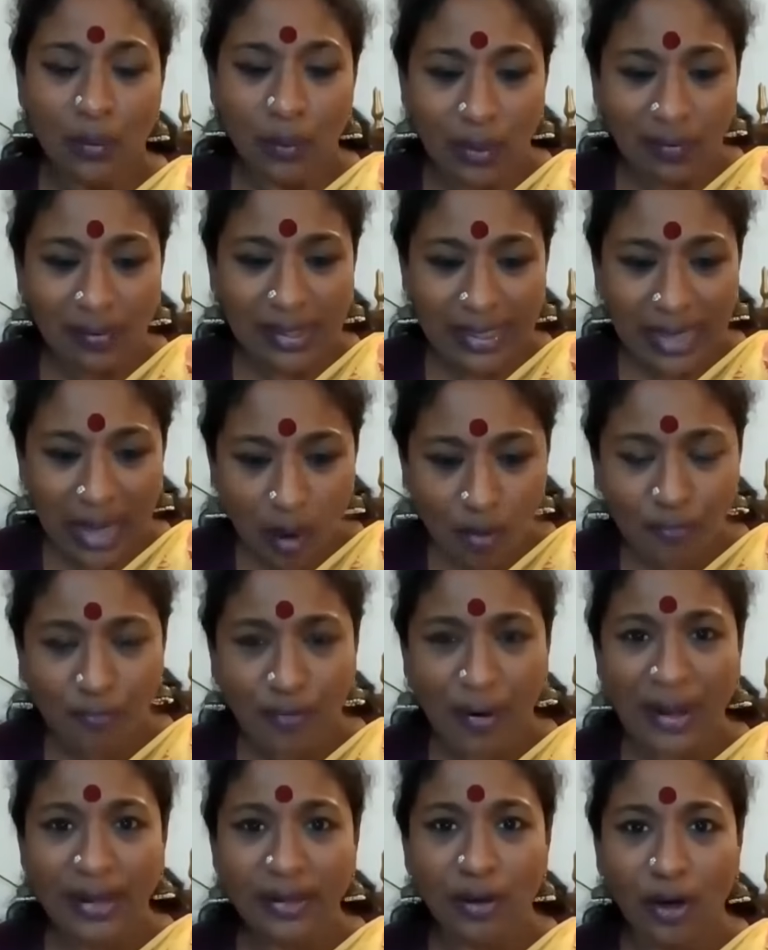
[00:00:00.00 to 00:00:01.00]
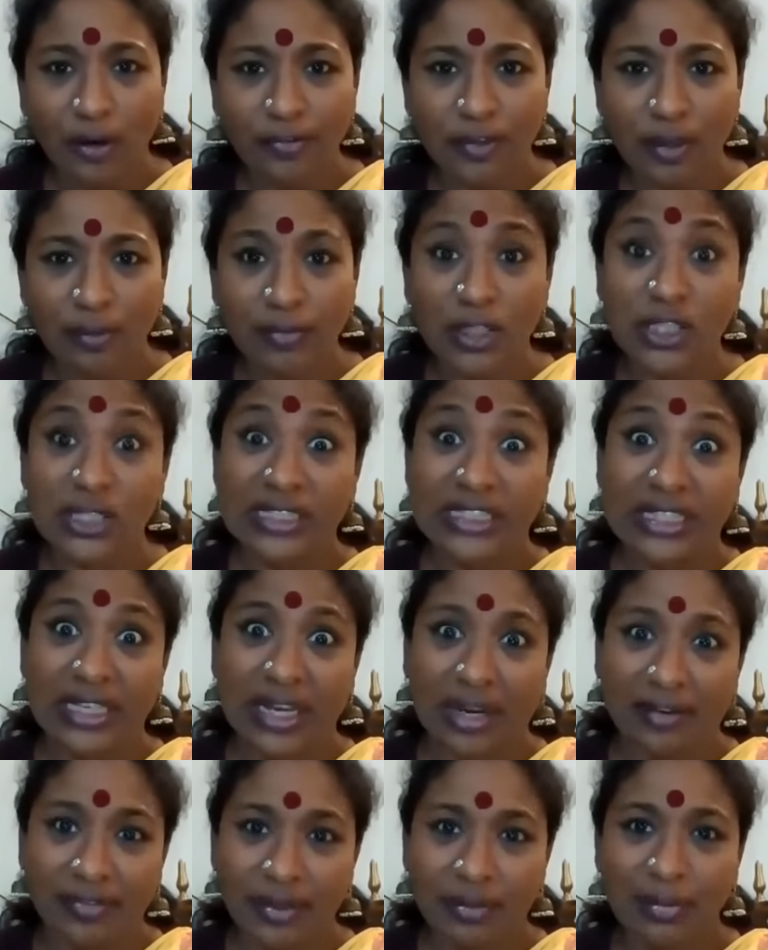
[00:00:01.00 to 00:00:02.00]
We will now find out from this
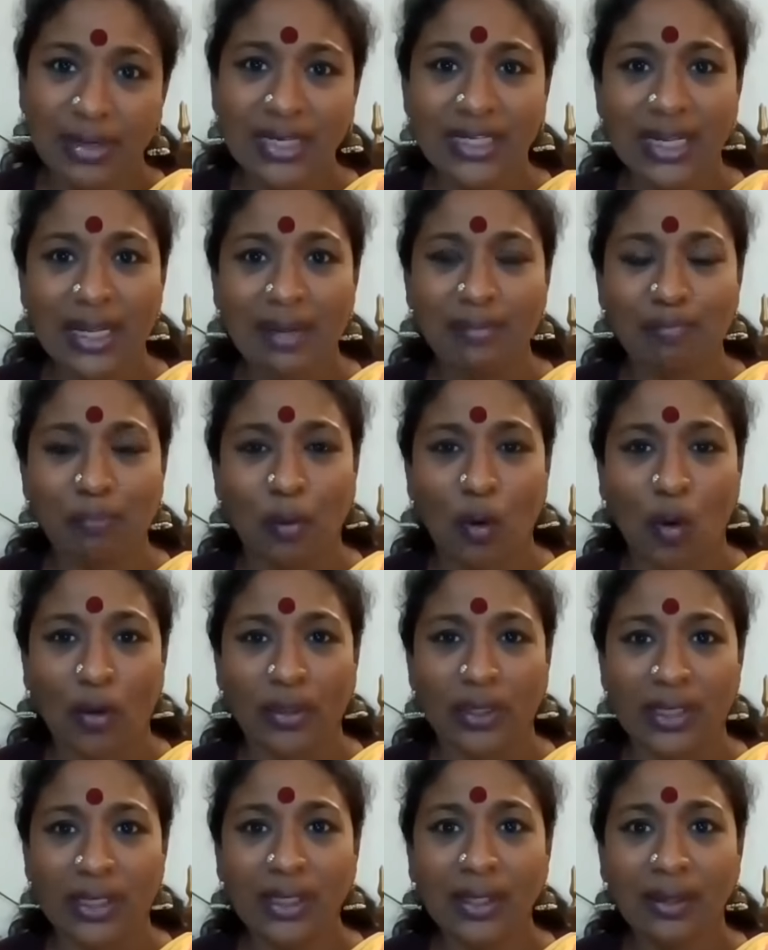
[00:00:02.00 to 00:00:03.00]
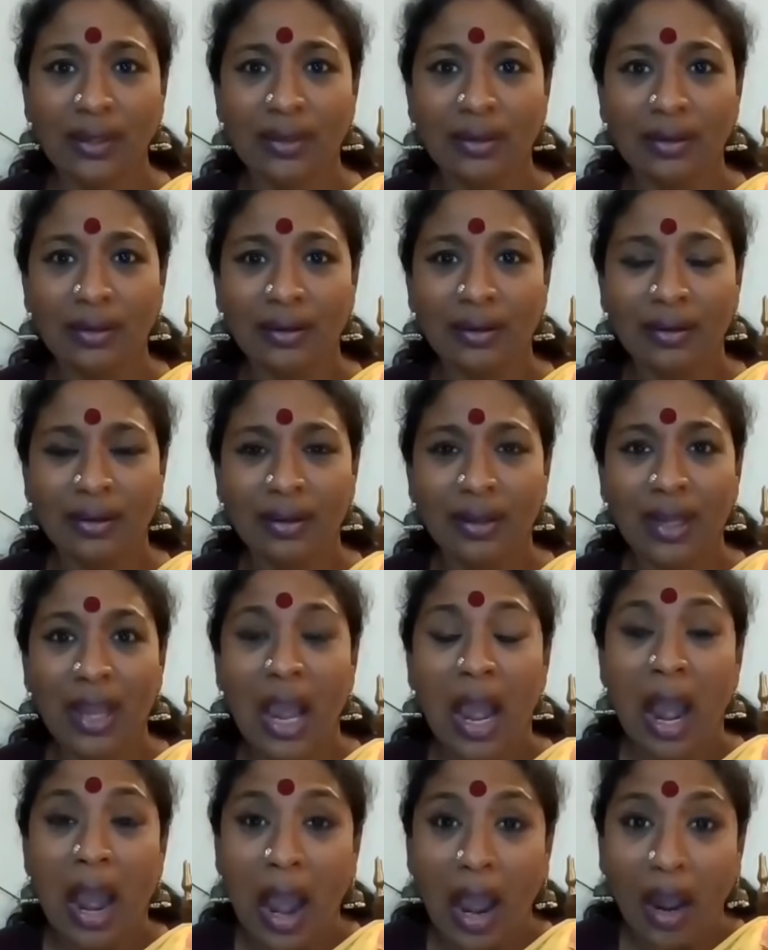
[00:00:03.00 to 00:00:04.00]
government employee
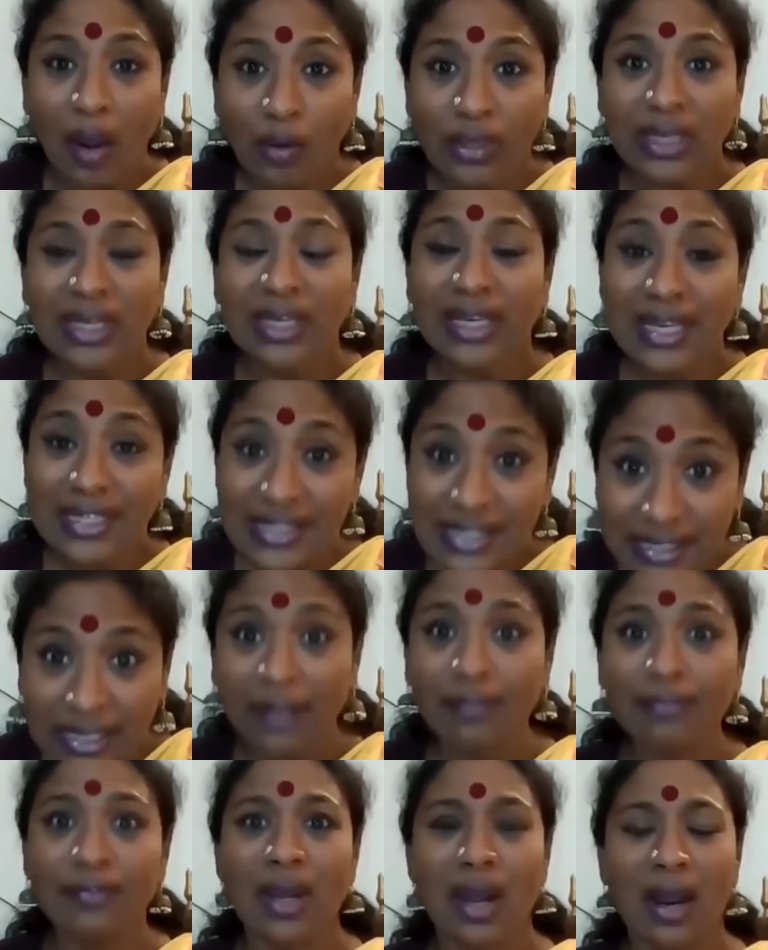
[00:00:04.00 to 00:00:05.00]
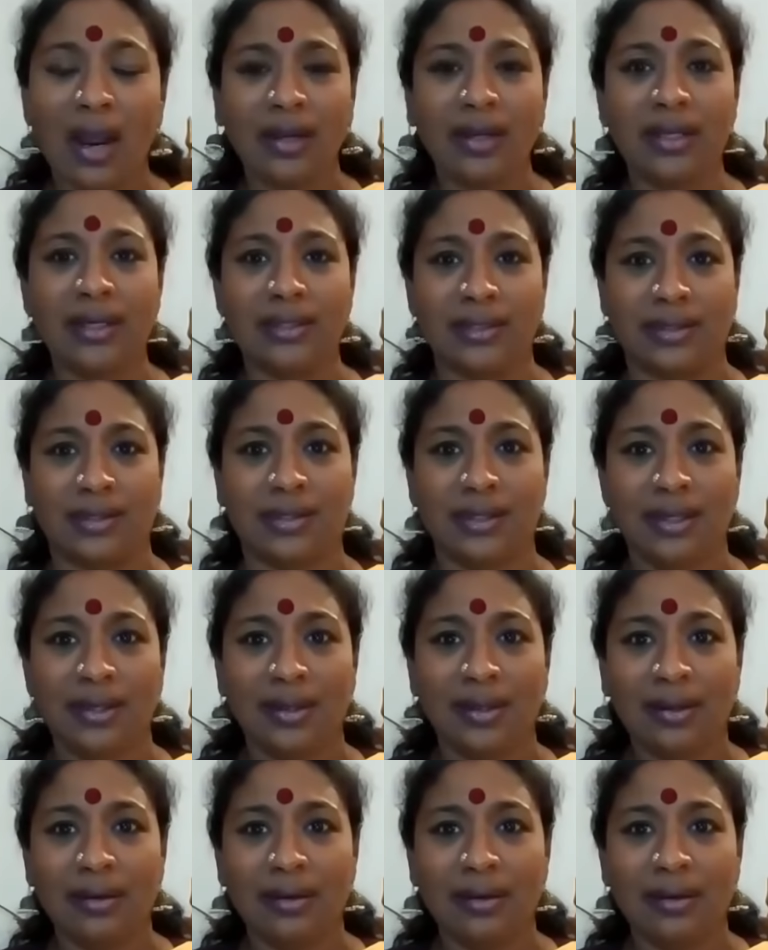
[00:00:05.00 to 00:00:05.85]
how he can safeguard his